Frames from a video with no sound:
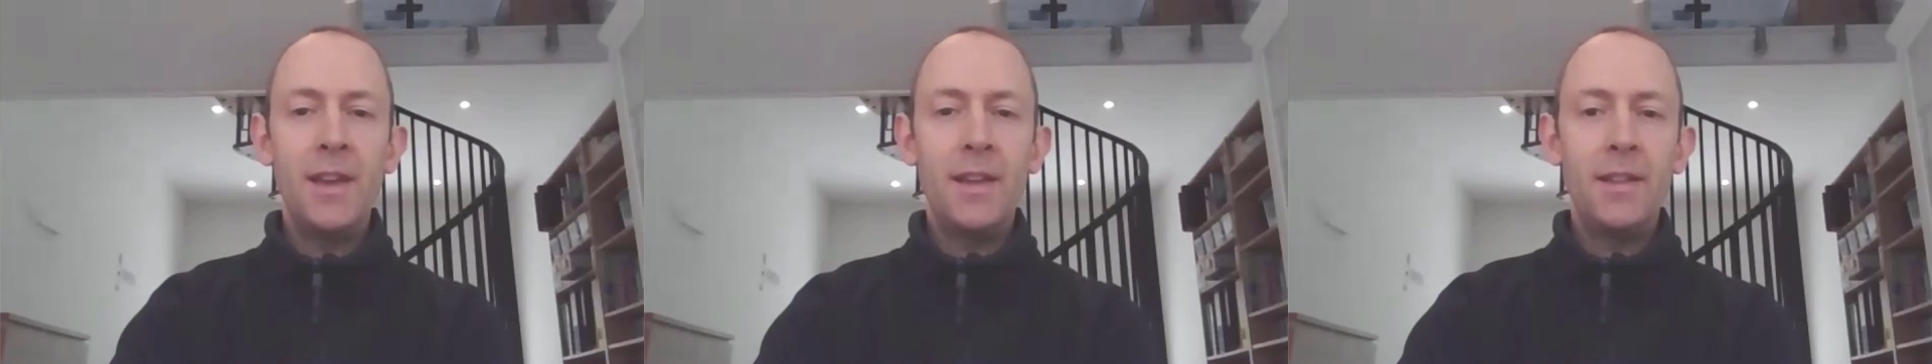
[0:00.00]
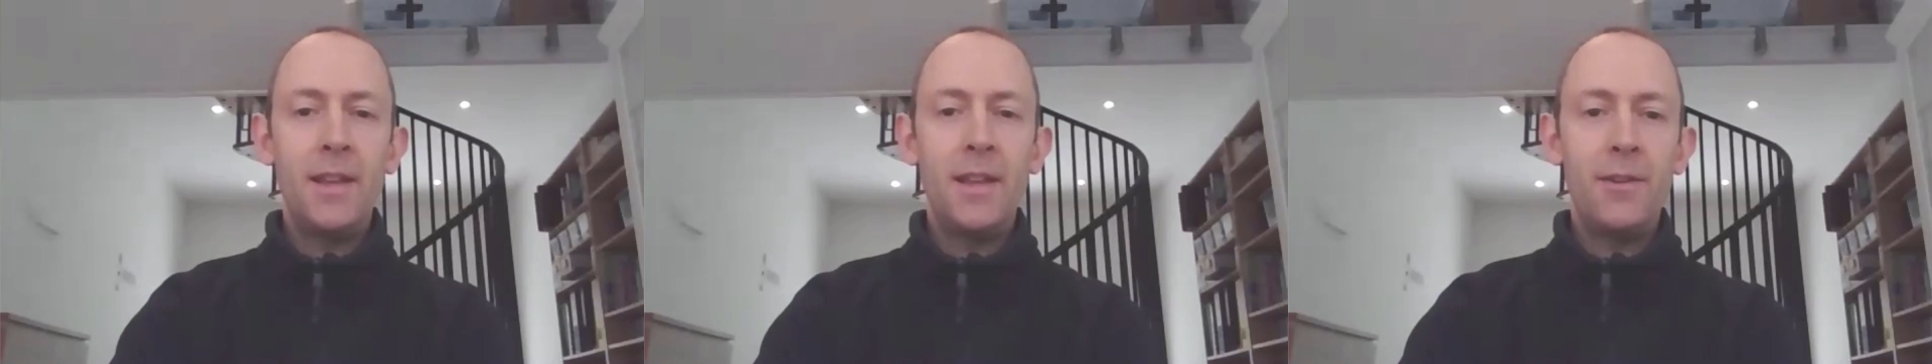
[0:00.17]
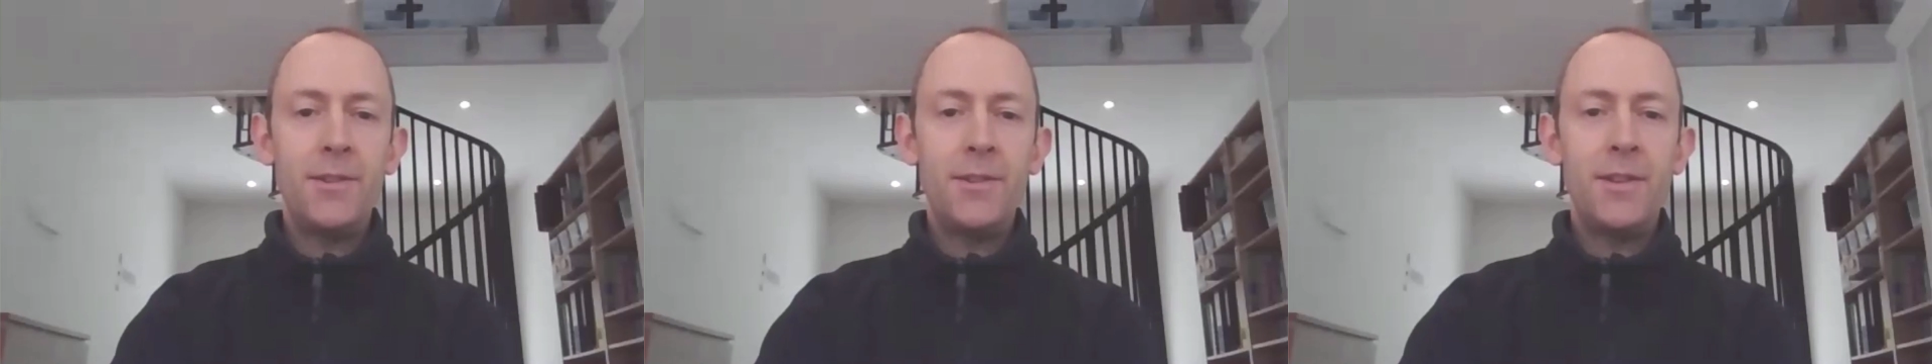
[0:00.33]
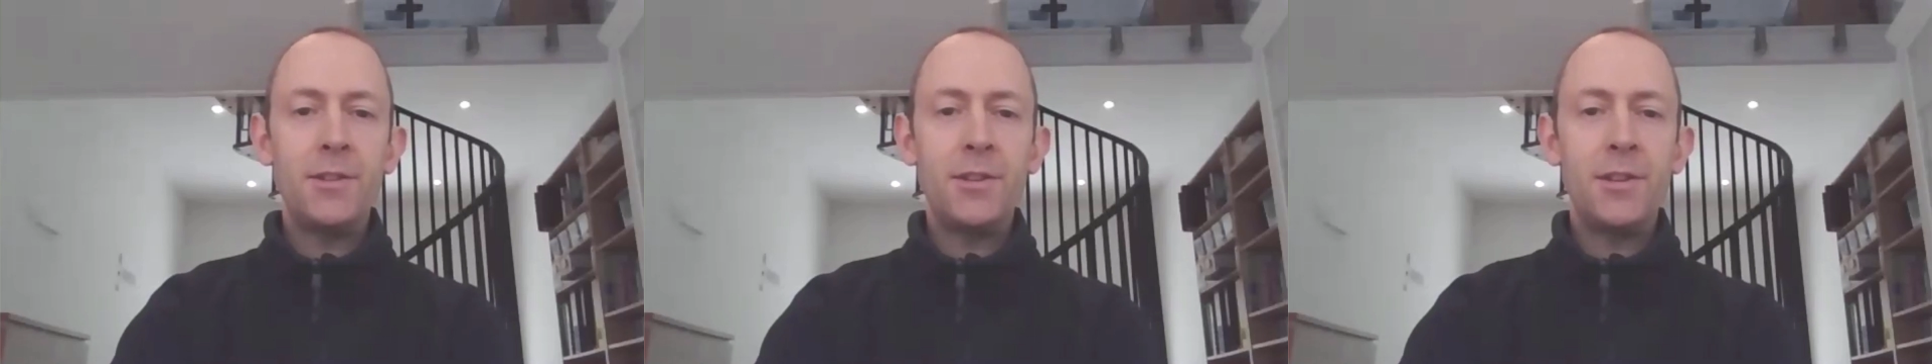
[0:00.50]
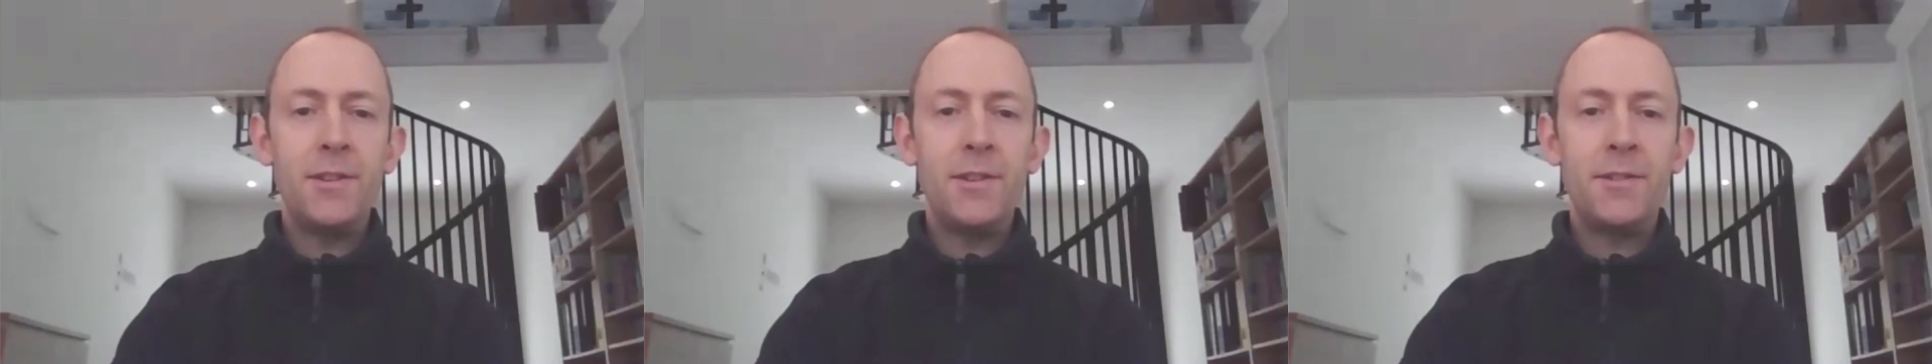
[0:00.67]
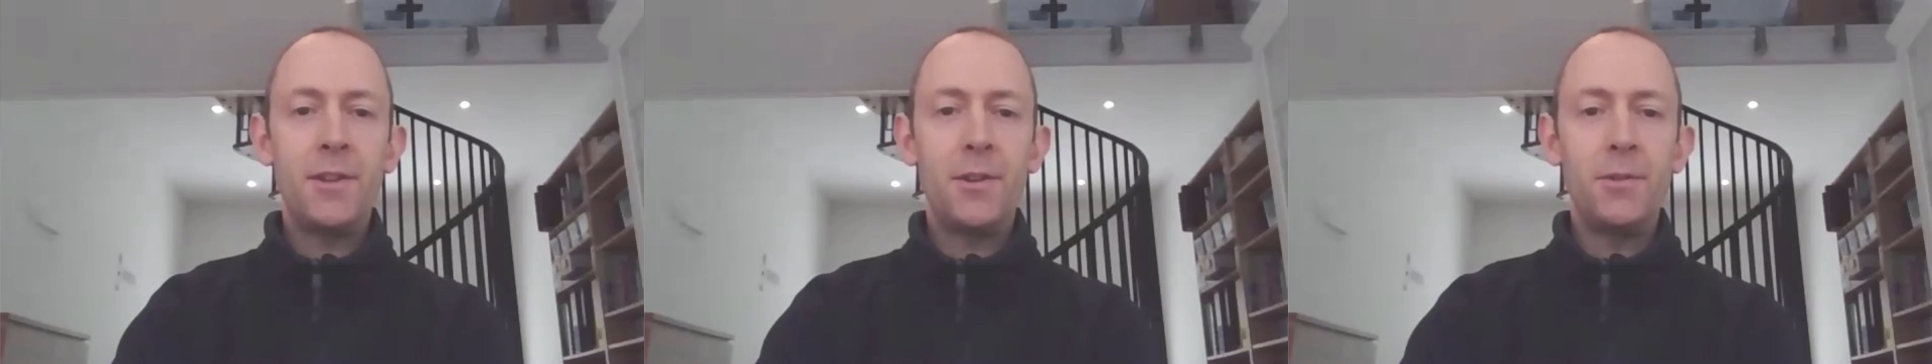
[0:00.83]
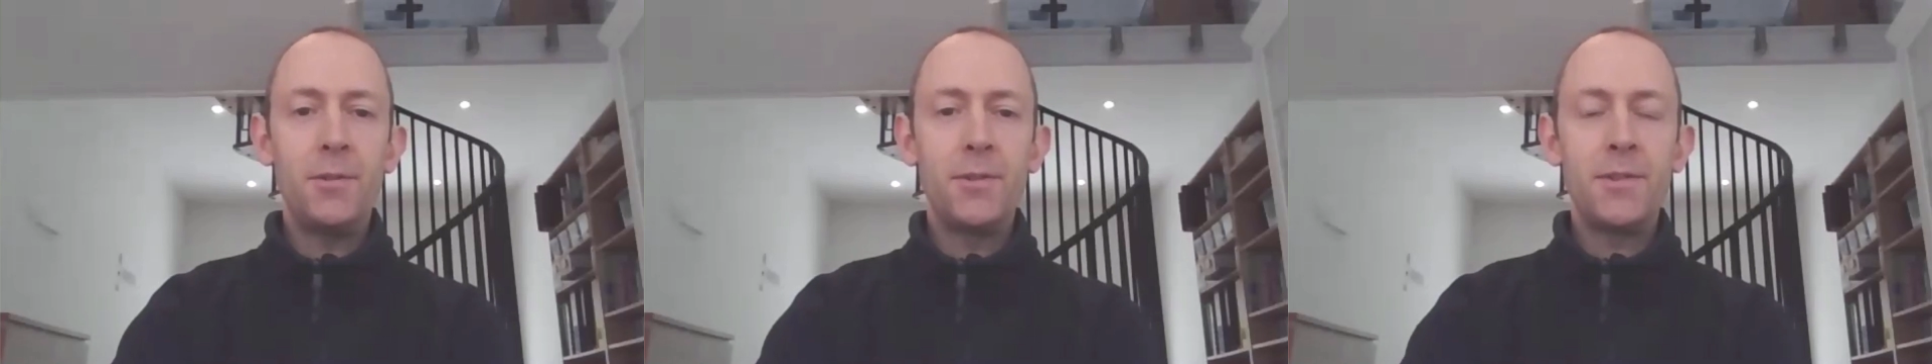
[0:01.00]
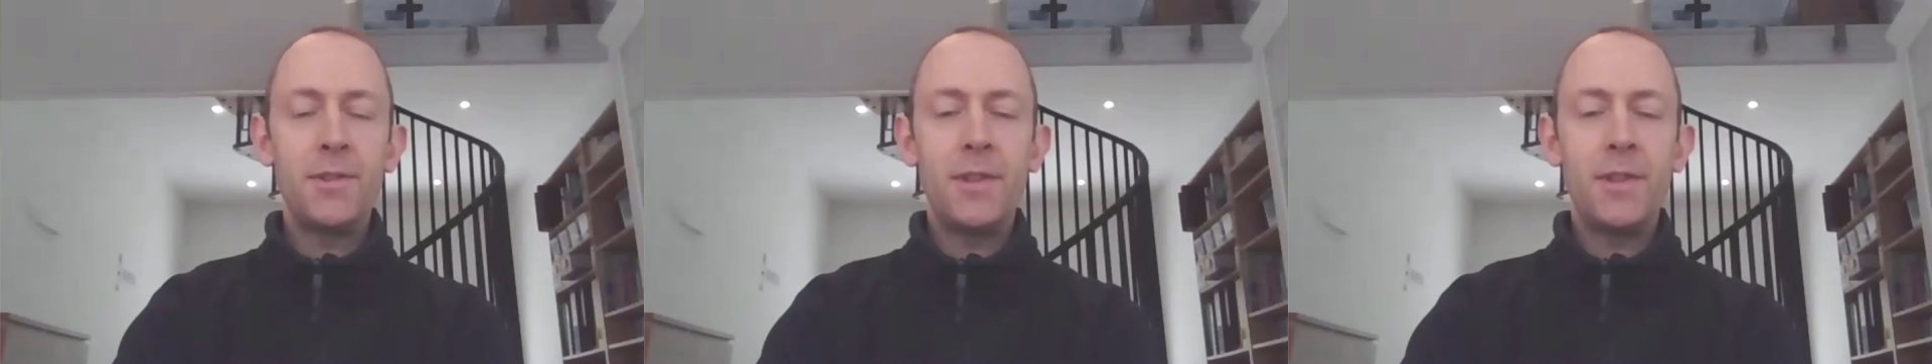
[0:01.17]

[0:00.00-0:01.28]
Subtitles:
They're essentially salts,